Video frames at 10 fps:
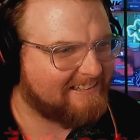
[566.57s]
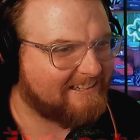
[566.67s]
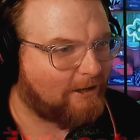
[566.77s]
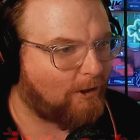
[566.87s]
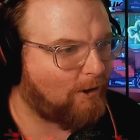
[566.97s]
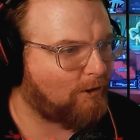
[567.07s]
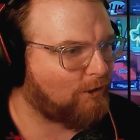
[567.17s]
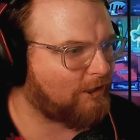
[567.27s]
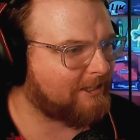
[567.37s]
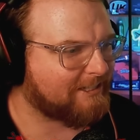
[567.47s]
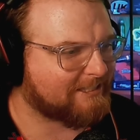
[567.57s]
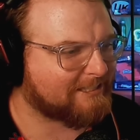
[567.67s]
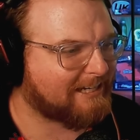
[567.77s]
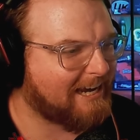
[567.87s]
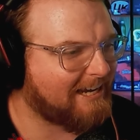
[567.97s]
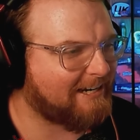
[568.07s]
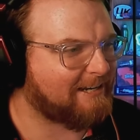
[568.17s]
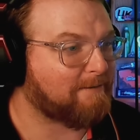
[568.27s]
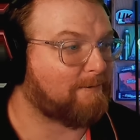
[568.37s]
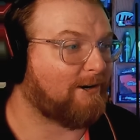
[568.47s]
Oh, look at this
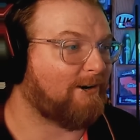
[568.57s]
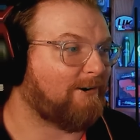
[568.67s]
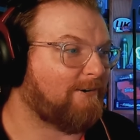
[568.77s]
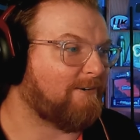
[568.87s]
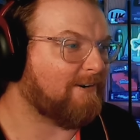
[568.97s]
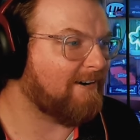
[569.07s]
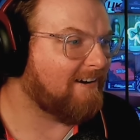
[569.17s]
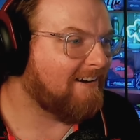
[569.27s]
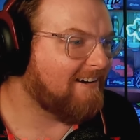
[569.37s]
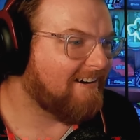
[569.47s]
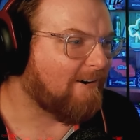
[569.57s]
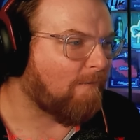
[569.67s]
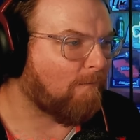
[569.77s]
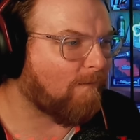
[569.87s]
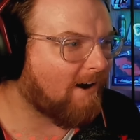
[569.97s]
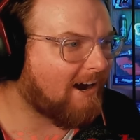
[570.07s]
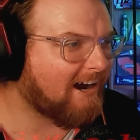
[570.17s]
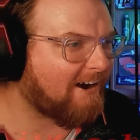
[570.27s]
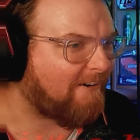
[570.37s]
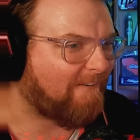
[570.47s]
Scania, bro.
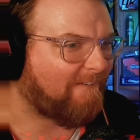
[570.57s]
Wow.